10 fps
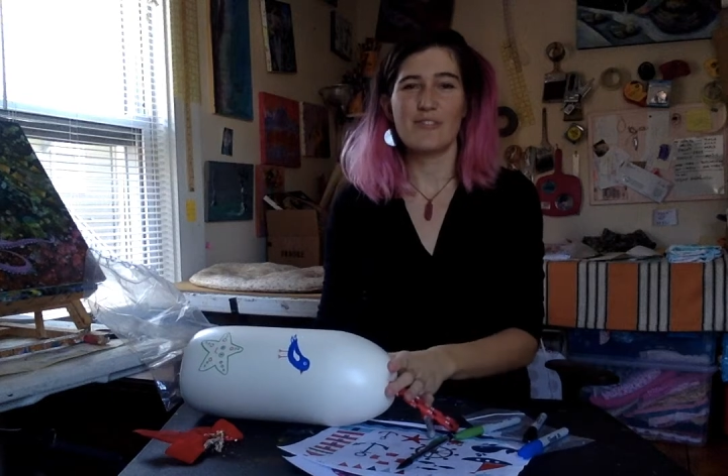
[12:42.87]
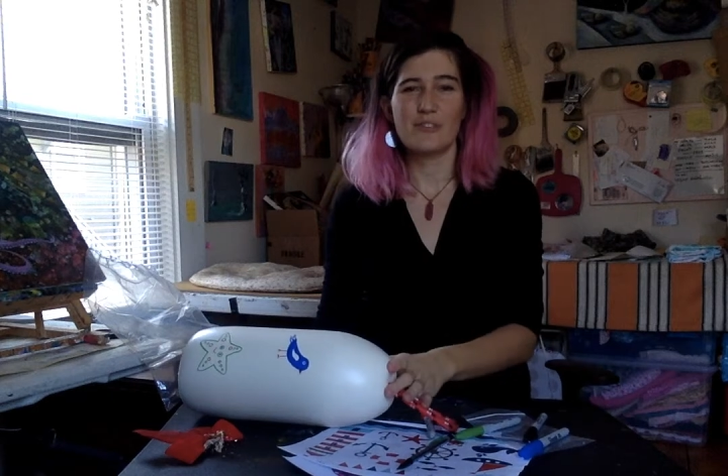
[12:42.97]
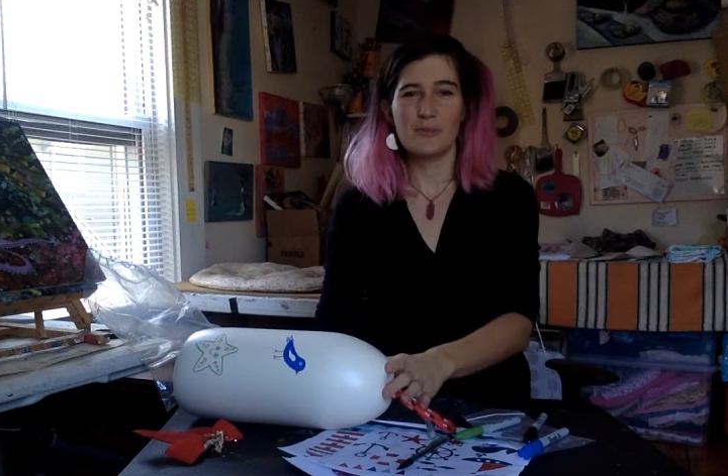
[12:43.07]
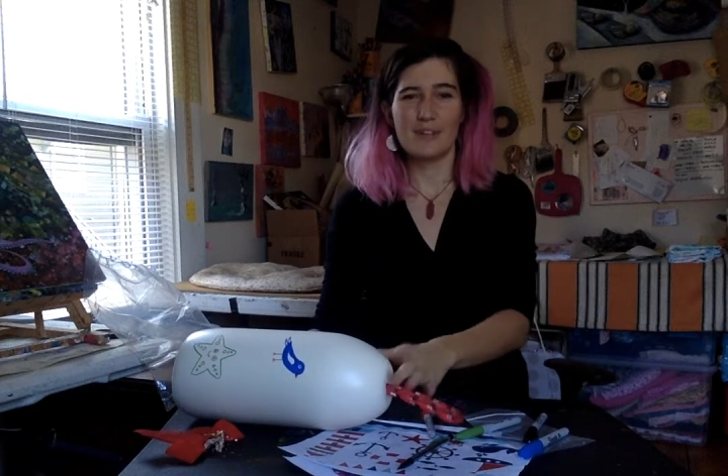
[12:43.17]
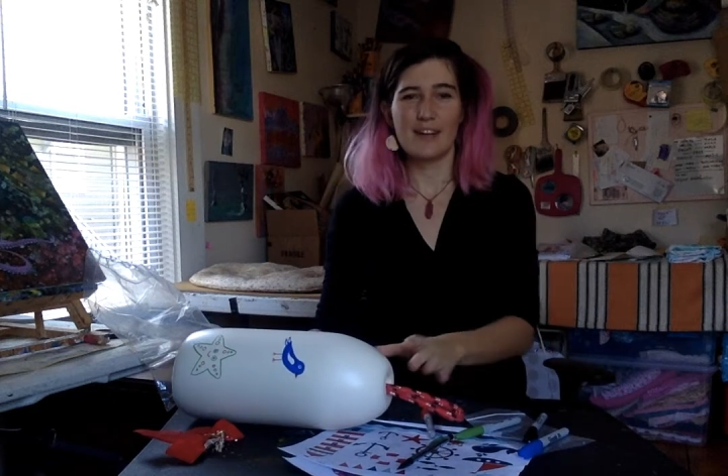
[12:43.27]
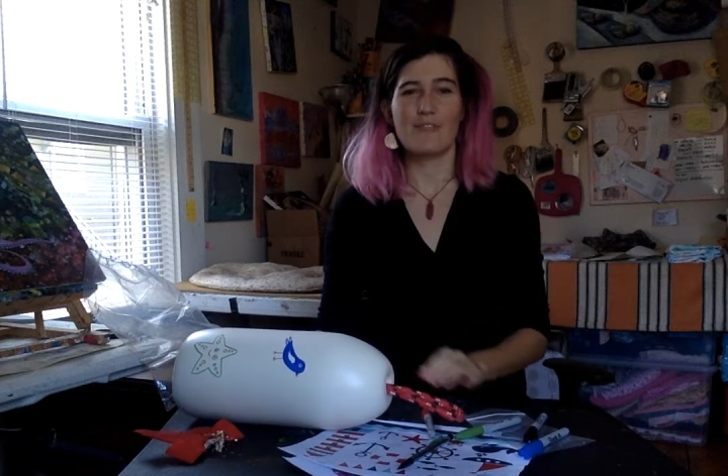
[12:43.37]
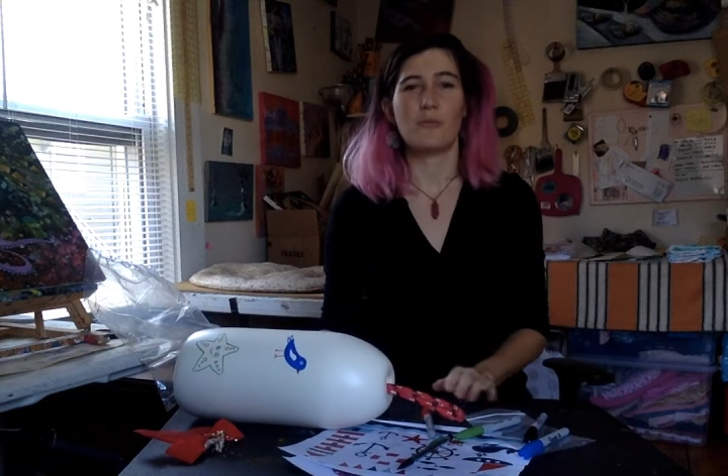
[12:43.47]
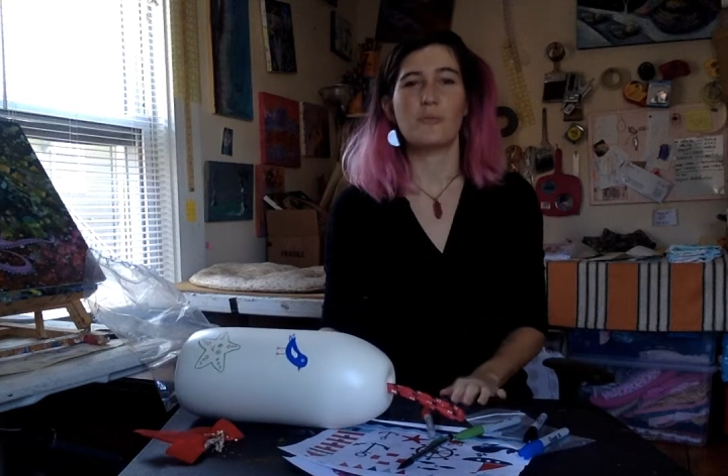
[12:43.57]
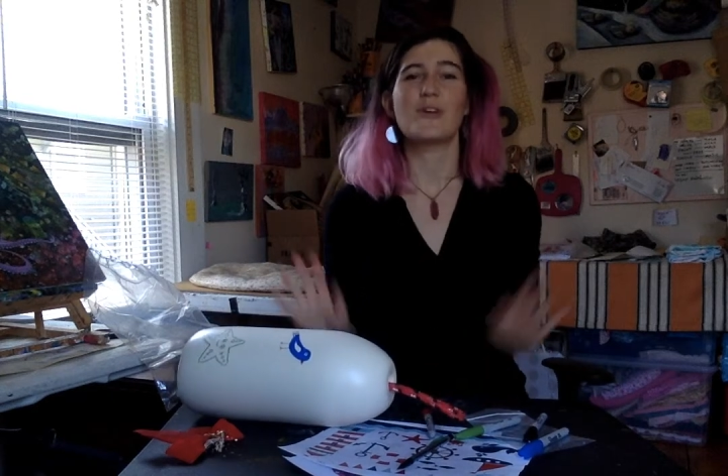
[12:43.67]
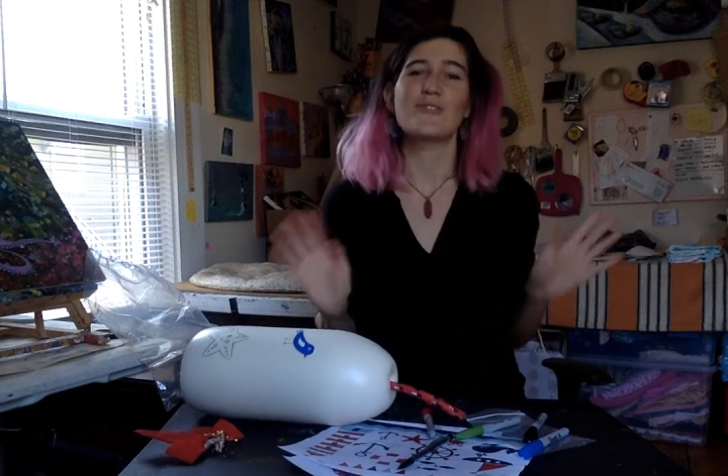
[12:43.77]
everyone, have
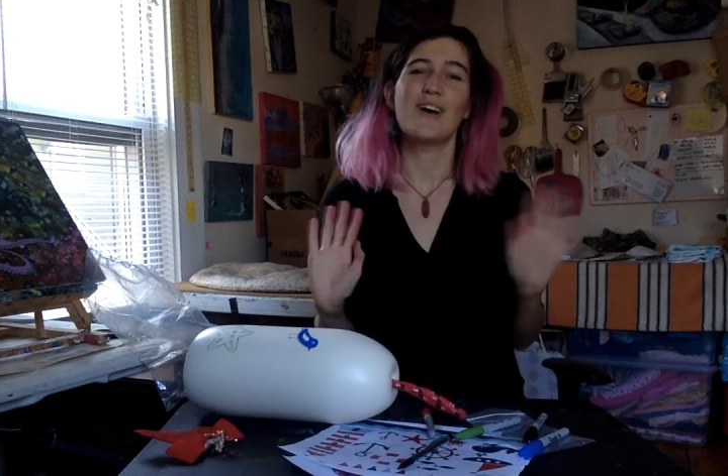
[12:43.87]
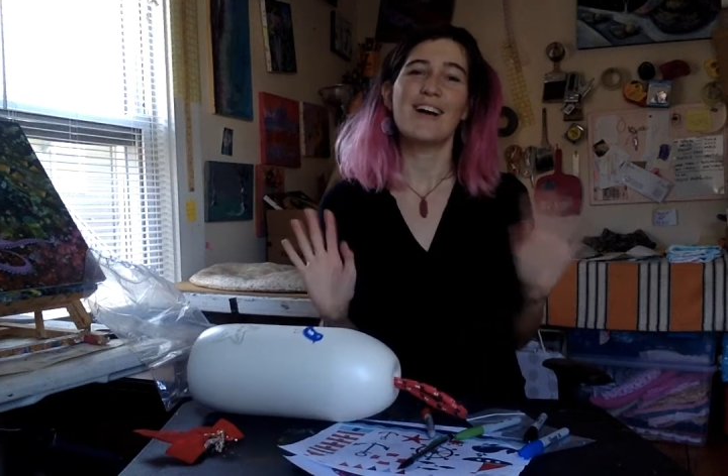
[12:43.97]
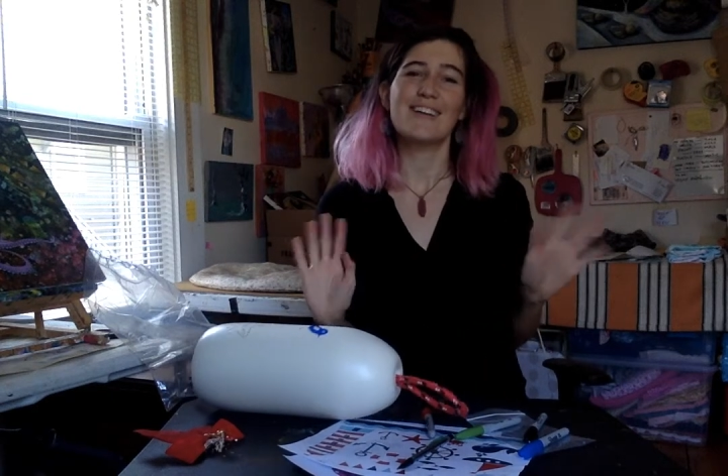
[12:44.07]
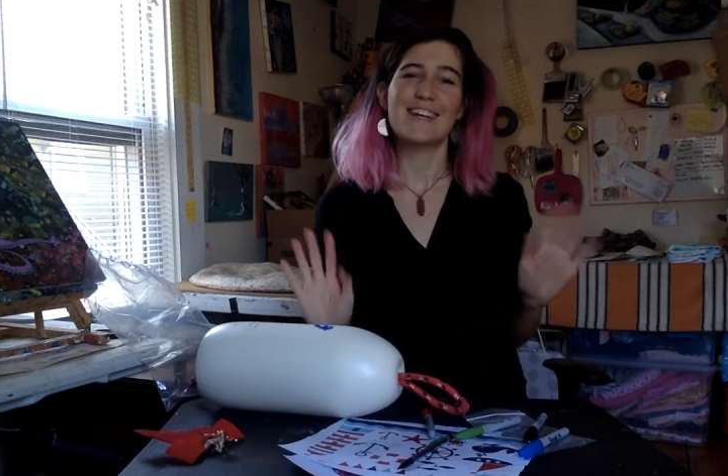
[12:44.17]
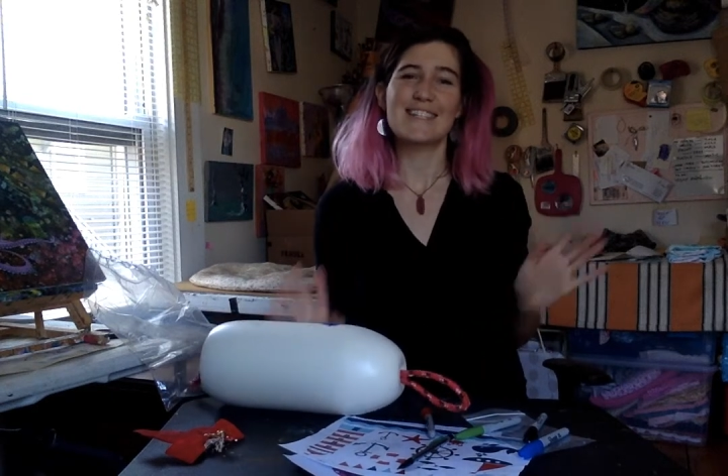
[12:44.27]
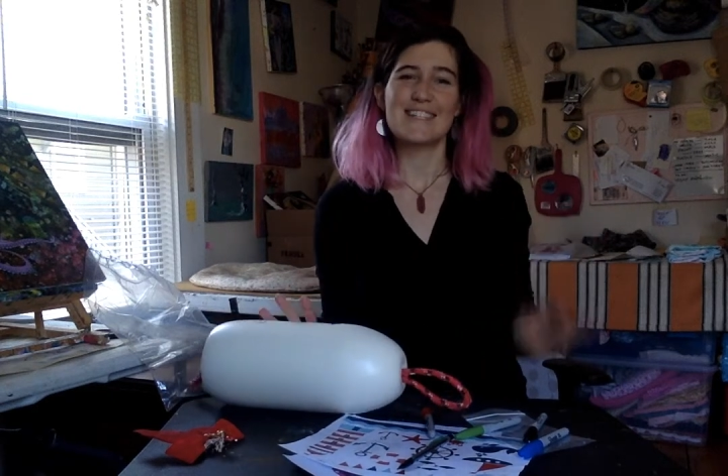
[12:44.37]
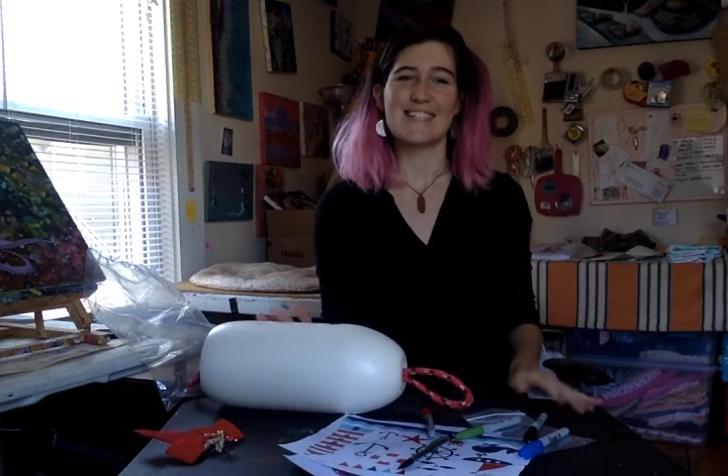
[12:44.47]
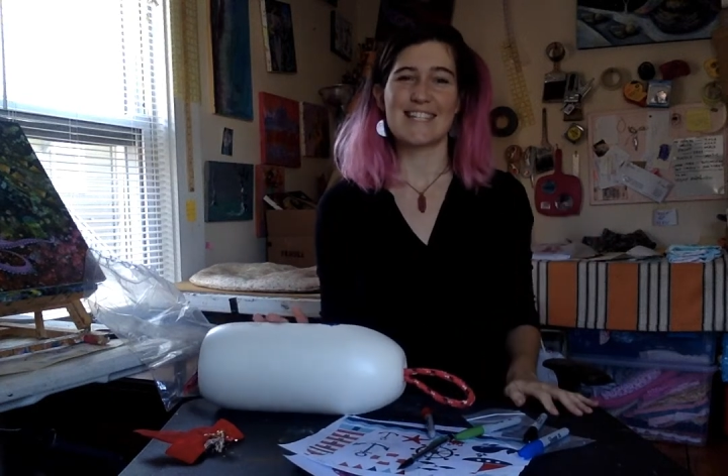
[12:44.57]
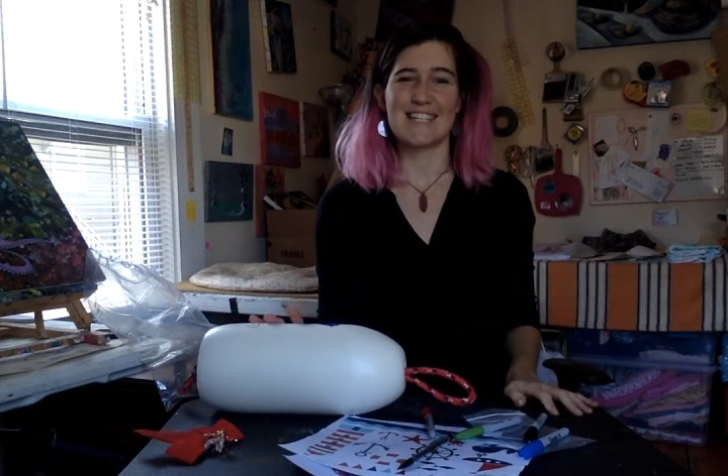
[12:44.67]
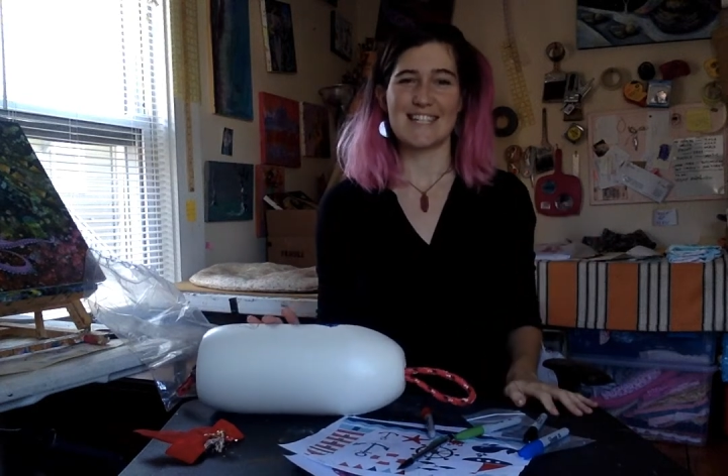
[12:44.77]
a wonderful holiday
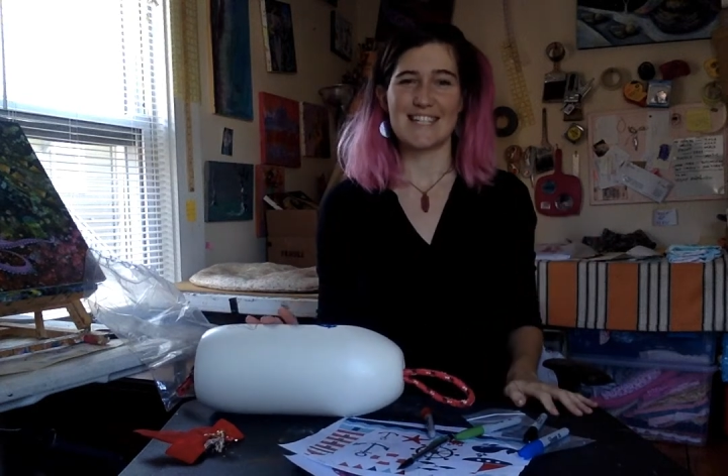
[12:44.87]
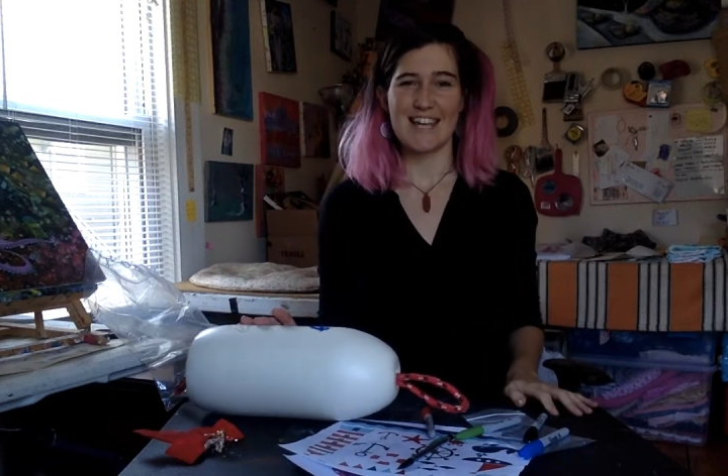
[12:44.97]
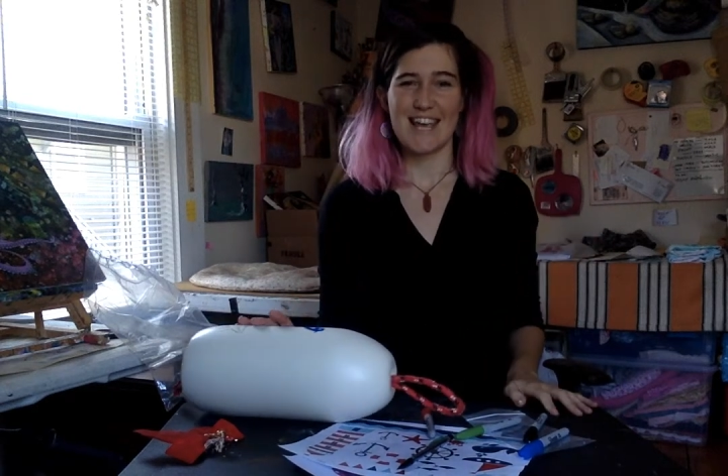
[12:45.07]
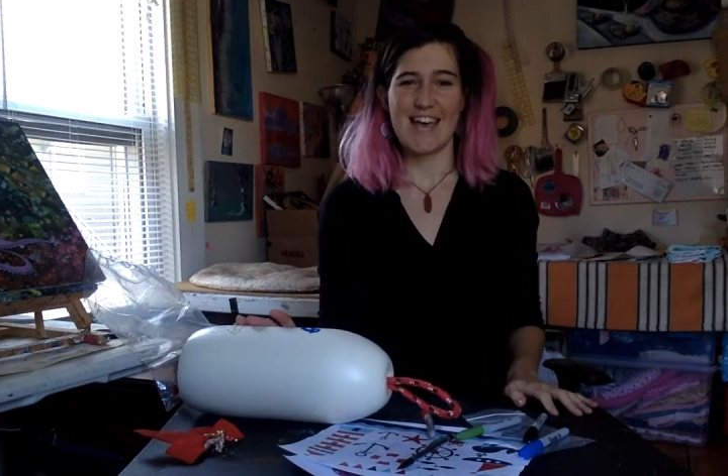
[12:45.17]
season,